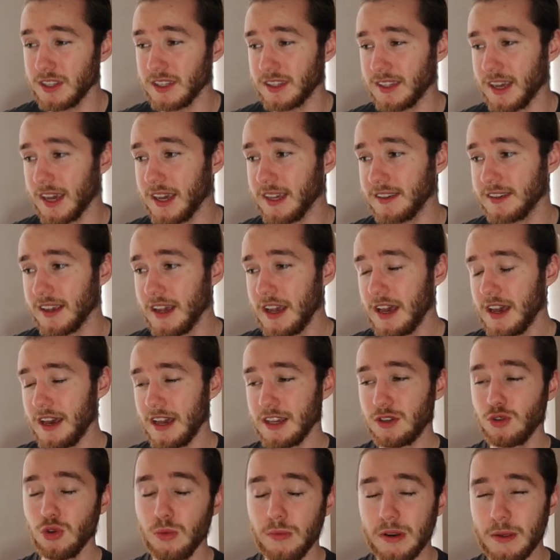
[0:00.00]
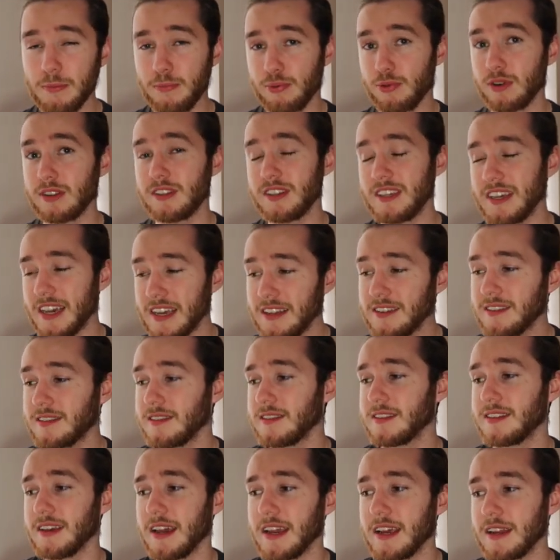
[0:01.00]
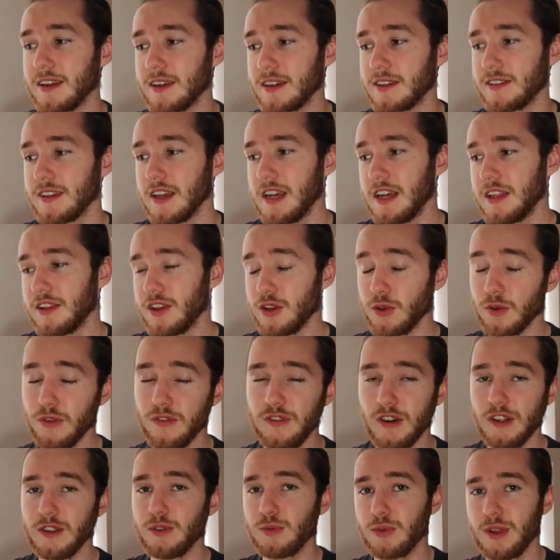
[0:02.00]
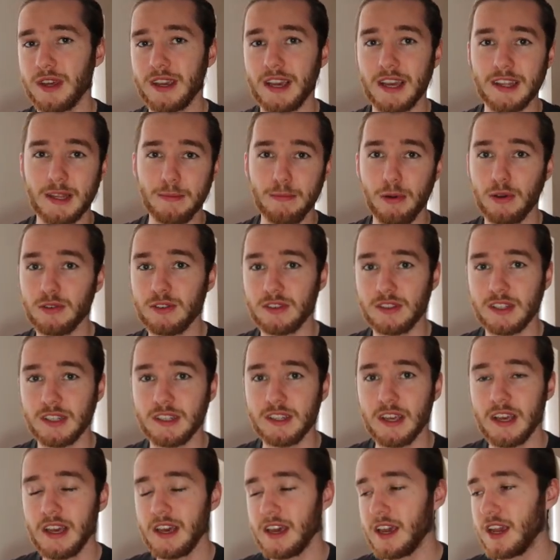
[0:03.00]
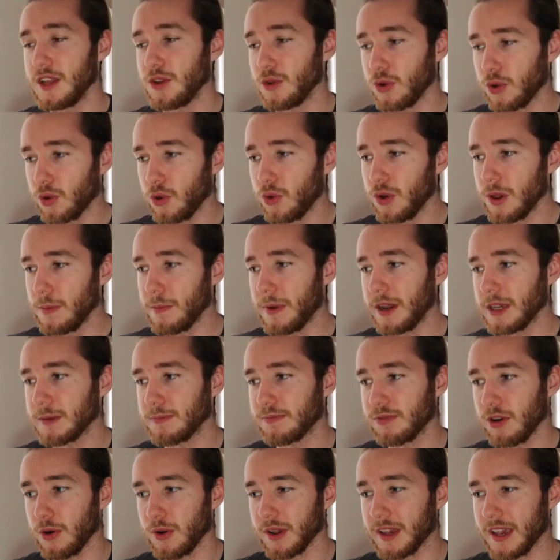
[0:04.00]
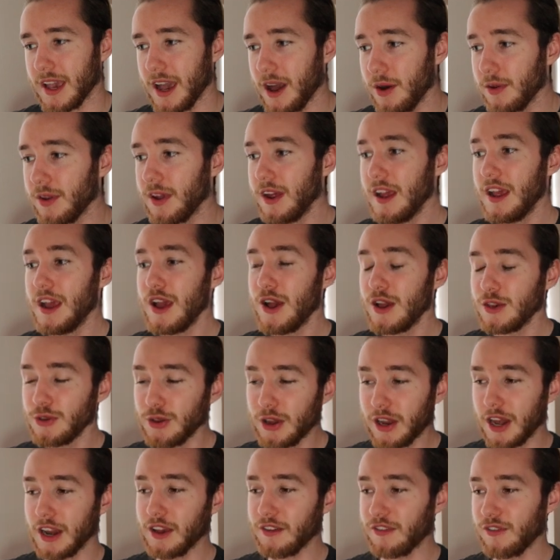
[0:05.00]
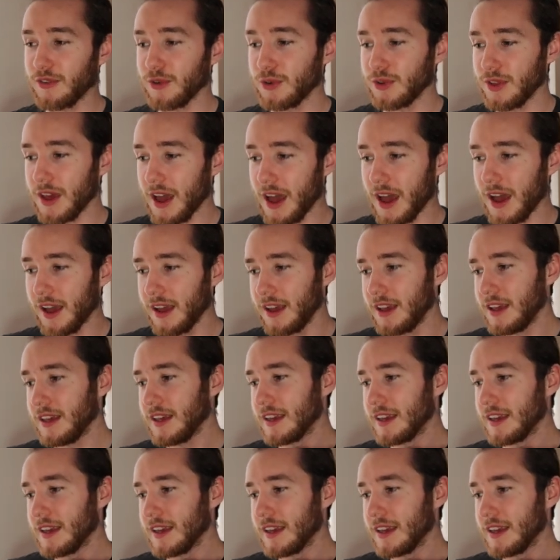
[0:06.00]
it takes. It's normally pretty instantaneous that your funds will then get deposited in your Coinbase Pro account. You click through that,